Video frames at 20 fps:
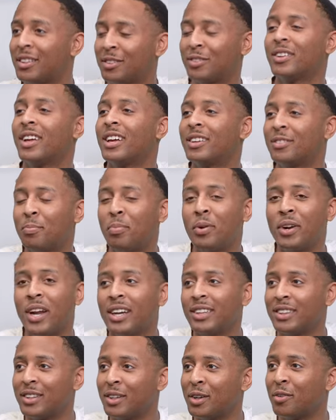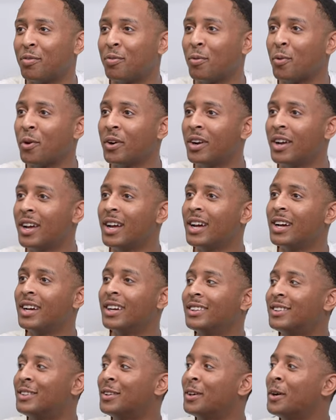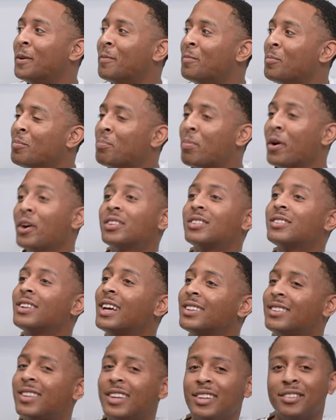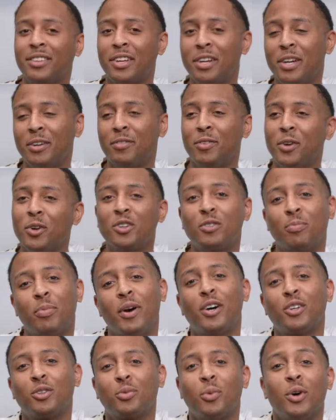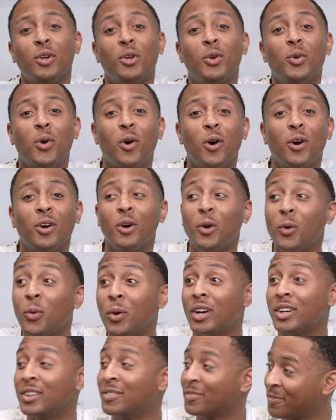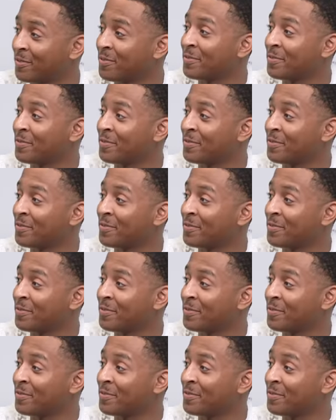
has put out there for the person that takes care of your spouse while you are away.